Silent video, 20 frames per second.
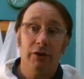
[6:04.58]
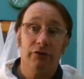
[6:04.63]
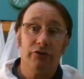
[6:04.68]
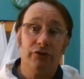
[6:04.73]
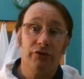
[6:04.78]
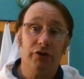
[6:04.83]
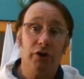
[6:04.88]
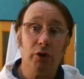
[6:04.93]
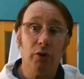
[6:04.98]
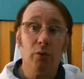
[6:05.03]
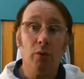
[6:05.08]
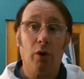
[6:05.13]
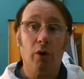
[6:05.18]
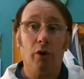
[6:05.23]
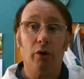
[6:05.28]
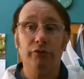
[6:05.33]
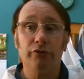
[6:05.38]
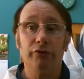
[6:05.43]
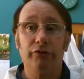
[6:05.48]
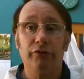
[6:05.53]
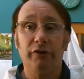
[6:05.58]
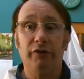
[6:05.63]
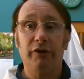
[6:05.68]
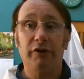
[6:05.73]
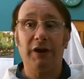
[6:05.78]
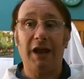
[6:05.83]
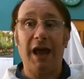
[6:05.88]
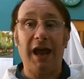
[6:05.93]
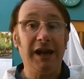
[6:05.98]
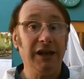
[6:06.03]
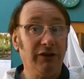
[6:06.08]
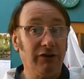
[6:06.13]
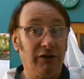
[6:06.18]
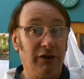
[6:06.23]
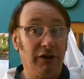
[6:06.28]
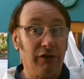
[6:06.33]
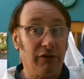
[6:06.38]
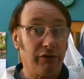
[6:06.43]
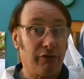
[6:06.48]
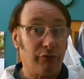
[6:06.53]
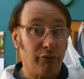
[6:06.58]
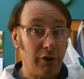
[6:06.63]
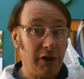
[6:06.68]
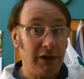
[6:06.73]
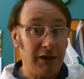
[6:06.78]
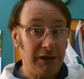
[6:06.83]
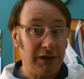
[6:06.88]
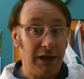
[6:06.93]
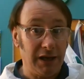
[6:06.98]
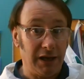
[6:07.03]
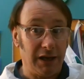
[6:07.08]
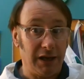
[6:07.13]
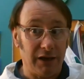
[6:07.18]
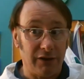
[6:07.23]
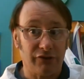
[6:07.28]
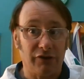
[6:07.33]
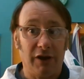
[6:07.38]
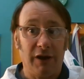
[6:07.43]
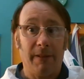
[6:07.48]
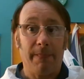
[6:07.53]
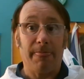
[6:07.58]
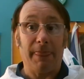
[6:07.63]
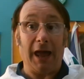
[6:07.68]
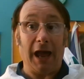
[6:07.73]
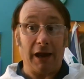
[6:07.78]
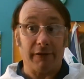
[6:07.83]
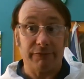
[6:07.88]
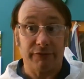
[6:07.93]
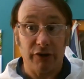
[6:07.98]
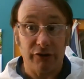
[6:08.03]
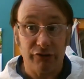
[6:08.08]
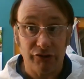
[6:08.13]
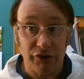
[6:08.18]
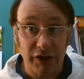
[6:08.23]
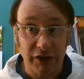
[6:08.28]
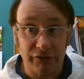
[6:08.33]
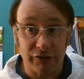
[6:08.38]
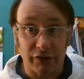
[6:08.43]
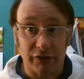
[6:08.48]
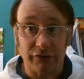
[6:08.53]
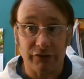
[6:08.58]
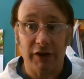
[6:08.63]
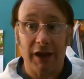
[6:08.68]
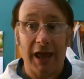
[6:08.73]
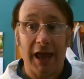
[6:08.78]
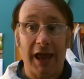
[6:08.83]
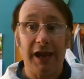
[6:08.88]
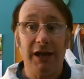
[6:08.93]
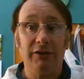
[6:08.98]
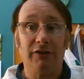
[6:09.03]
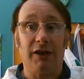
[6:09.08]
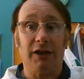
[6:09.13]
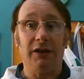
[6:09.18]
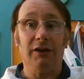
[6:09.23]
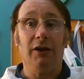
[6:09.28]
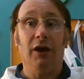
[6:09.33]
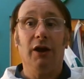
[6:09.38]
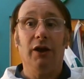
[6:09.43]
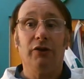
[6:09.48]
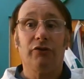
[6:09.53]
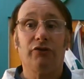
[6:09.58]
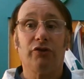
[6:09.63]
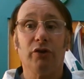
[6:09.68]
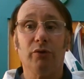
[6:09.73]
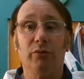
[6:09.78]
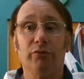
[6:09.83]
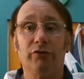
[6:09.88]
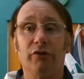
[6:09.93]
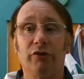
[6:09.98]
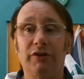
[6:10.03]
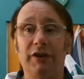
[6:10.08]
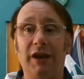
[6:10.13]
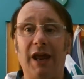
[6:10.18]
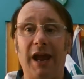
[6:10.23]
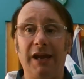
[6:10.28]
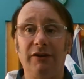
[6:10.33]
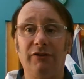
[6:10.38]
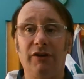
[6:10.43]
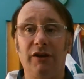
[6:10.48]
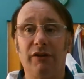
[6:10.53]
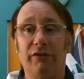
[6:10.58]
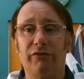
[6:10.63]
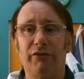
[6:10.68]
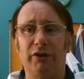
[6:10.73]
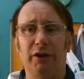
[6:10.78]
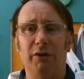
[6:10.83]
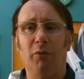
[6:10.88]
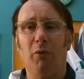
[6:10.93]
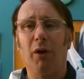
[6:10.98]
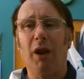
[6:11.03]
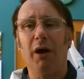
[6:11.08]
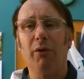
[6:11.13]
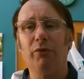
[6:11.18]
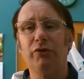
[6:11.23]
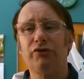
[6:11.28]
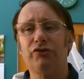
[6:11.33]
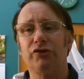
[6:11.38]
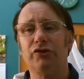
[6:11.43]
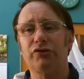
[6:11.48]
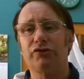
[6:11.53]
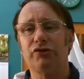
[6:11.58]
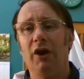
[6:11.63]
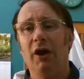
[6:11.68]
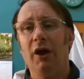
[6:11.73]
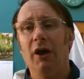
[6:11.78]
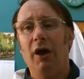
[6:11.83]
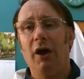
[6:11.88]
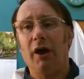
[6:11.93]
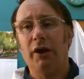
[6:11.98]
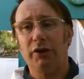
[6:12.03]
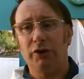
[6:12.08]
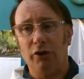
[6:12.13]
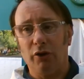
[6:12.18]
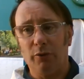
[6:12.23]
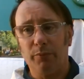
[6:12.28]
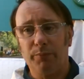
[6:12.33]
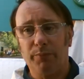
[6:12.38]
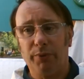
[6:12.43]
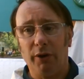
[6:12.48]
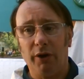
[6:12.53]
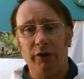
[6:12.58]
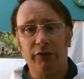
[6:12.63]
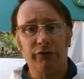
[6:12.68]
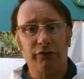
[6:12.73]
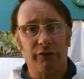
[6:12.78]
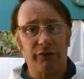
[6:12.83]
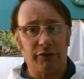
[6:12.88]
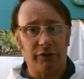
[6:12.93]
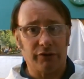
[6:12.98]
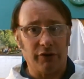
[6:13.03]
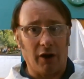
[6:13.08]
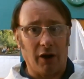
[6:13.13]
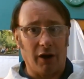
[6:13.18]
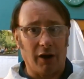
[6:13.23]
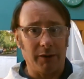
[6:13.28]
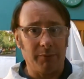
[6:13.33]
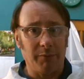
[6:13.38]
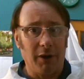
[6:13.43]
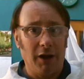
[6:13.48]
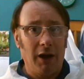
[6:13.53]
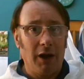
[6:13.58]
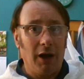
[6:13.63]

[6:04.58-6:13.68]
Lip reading: 283 years after Jesus, AD 283. Well, I was just a young person at the time,